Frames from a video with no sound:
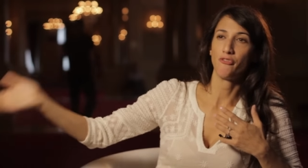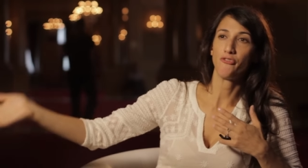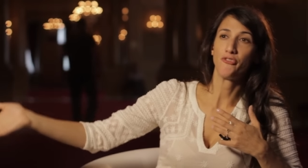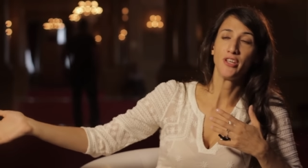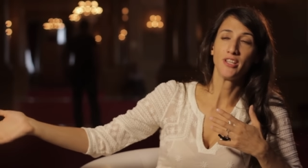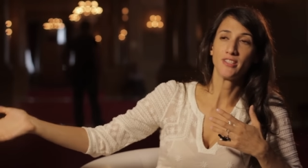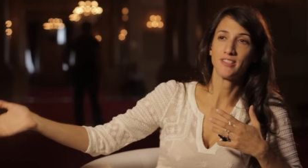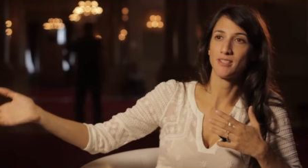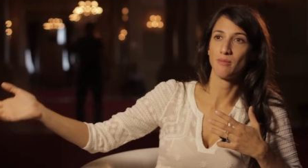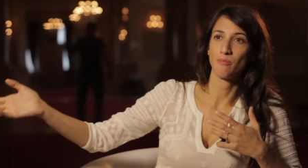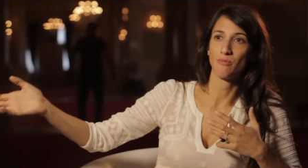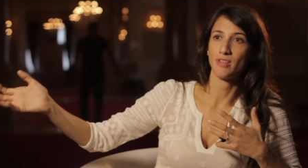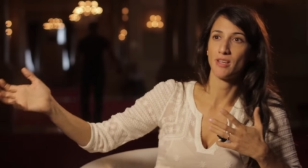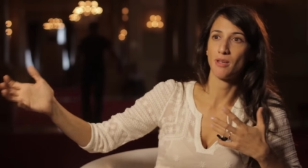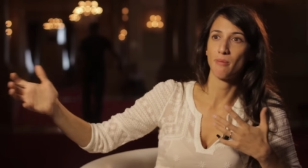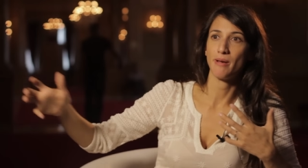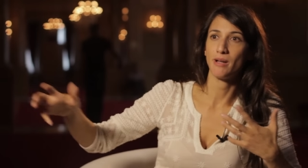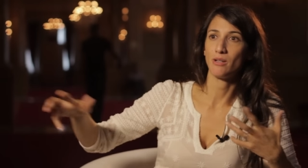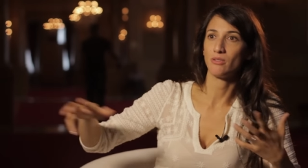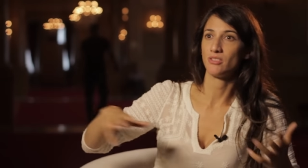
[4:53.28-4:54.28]
feel something
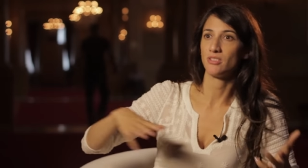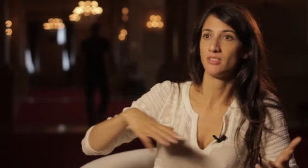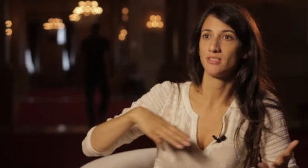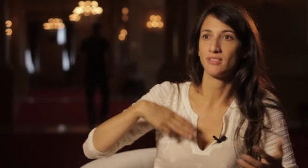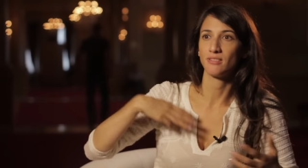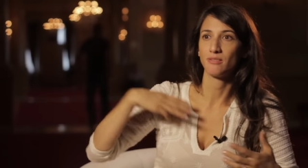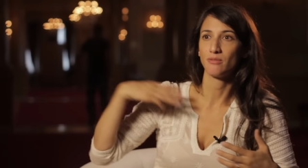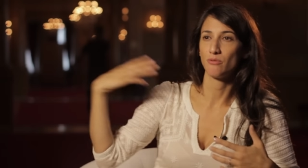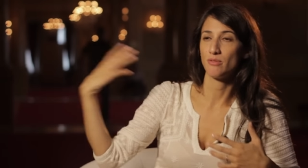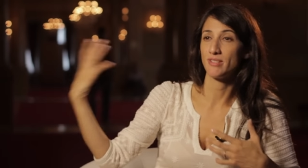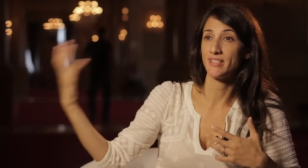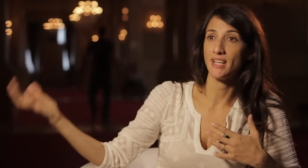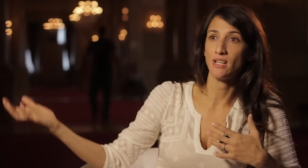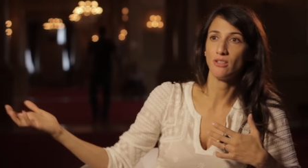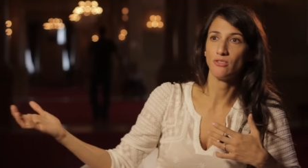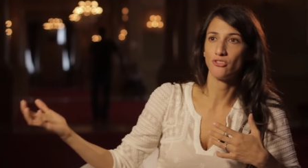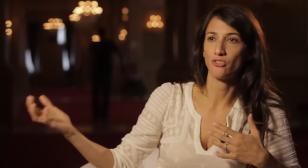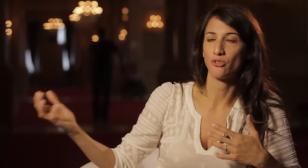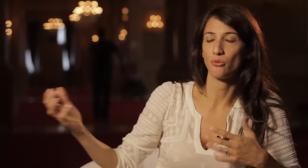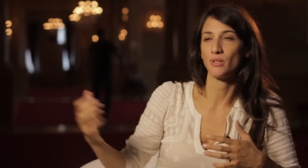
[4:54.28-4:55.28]
about it and
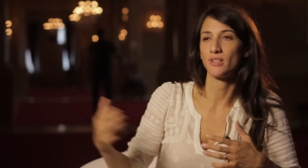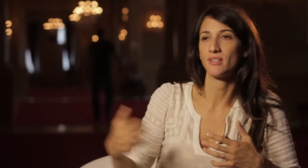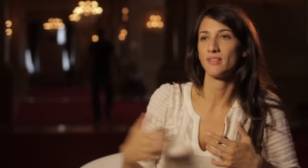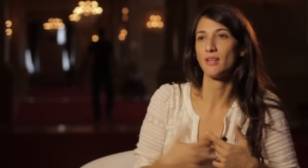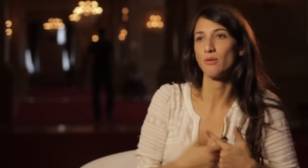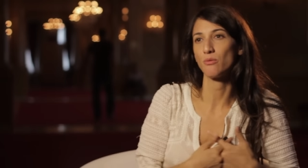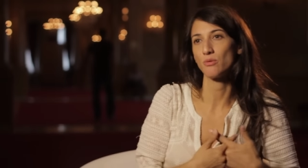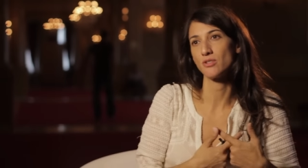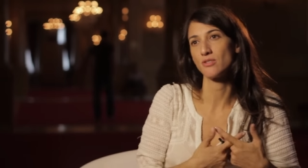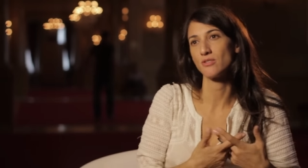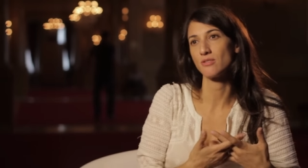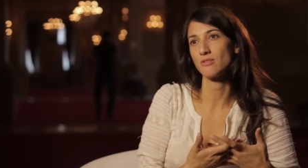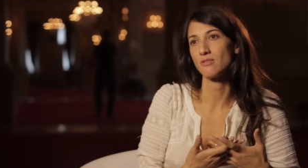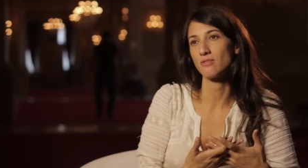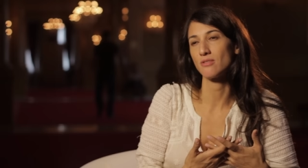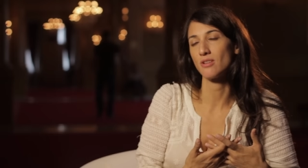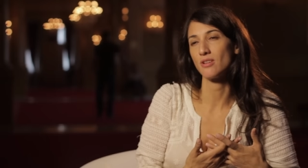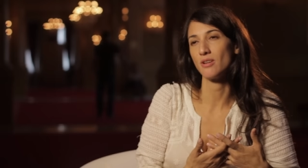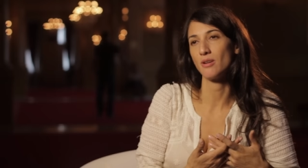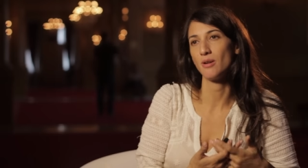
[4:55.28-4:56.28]
resound to it. That was
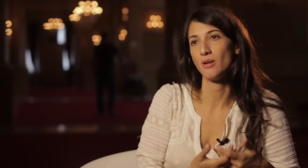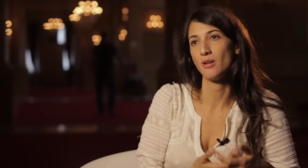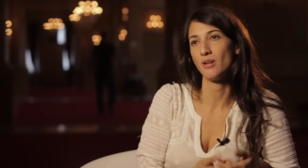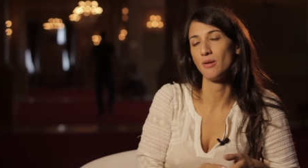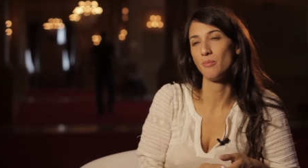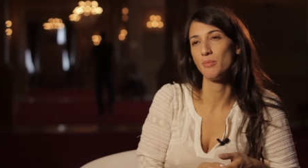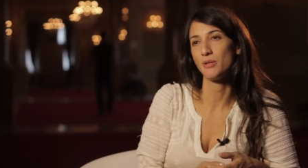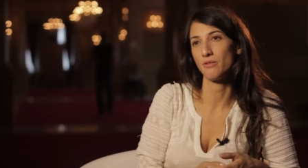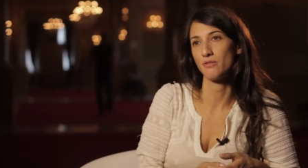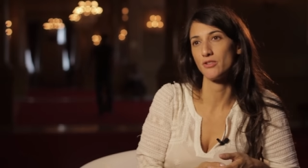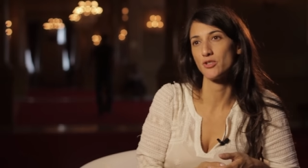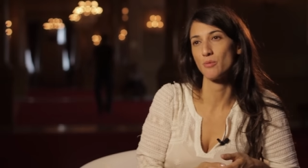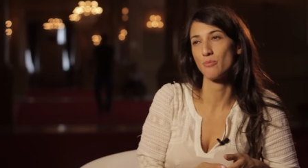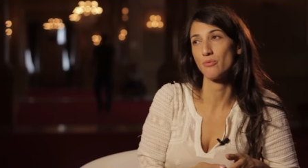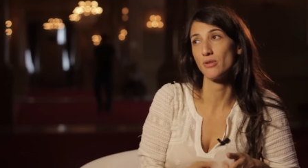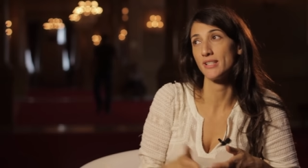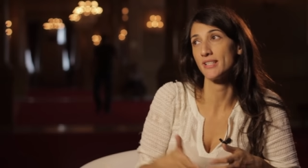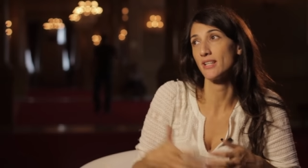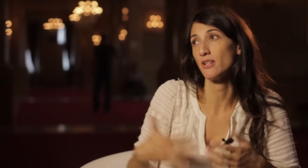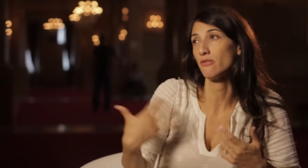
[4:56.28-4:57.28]
a bit of a
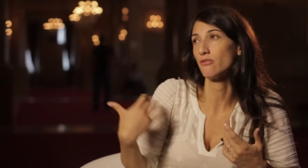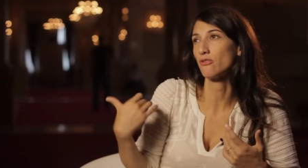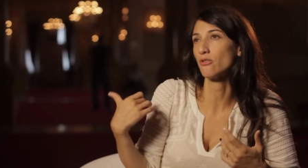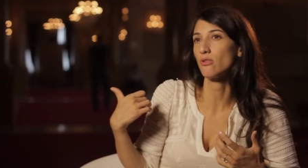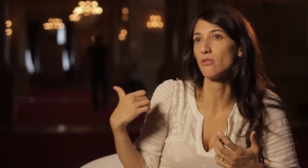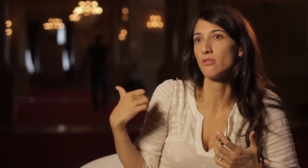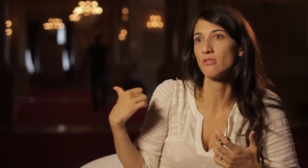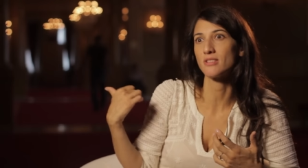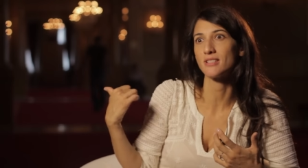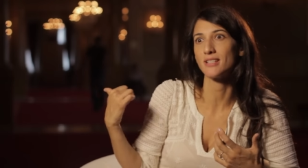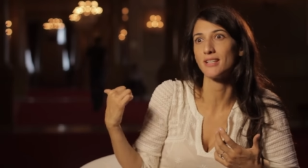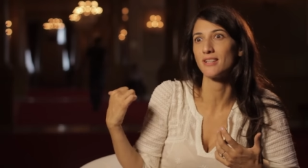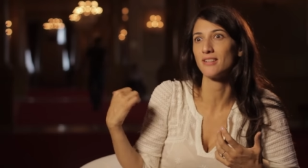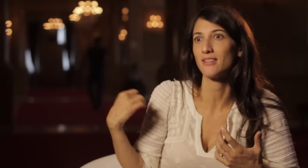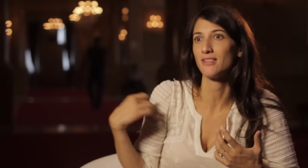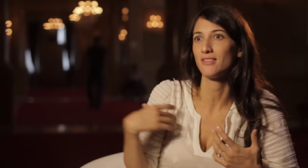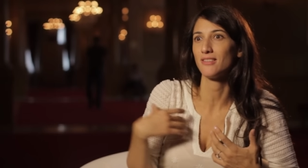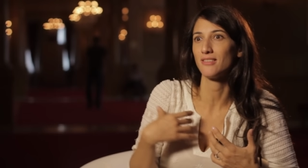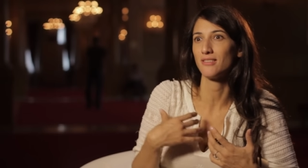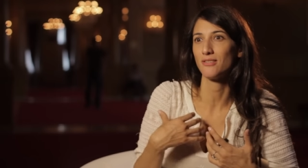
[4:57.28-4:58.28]
surprise. And of course, like
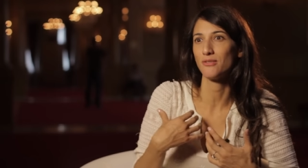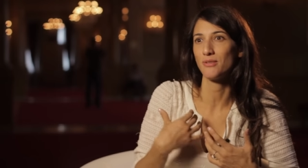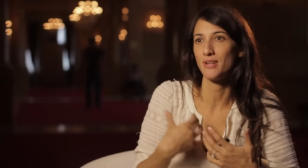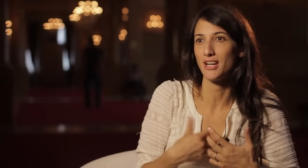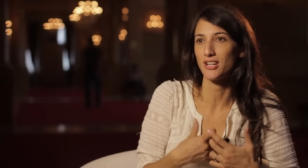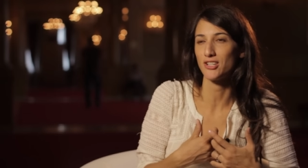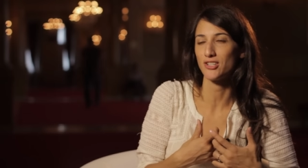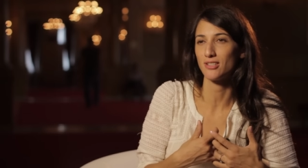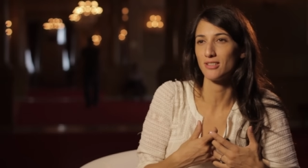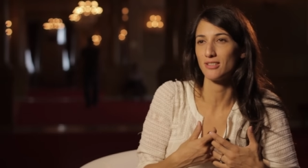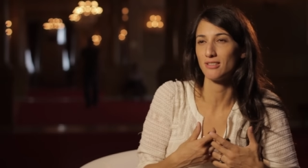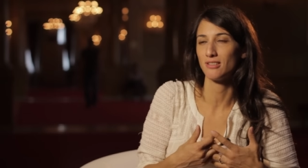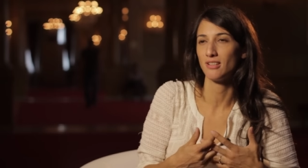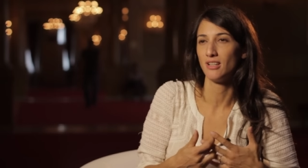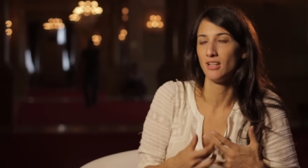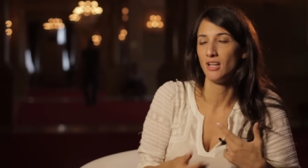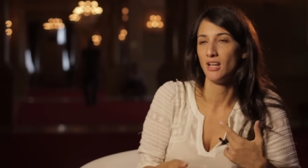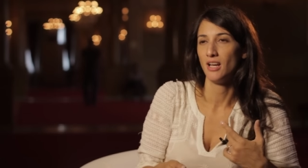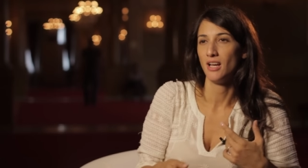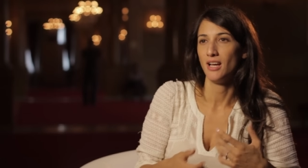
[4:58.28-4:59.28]
a reaction
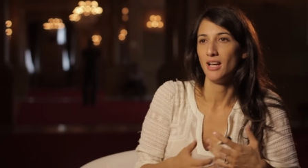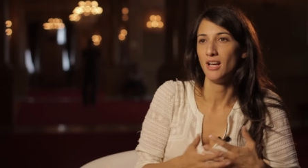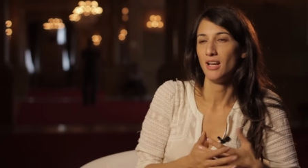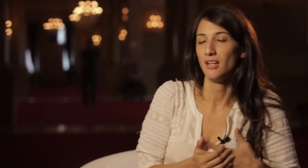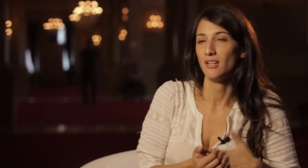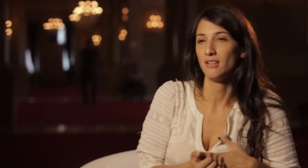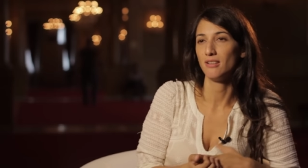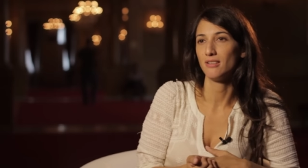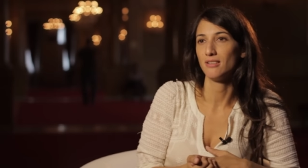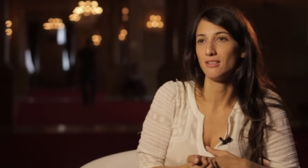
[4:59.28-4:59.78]
uh,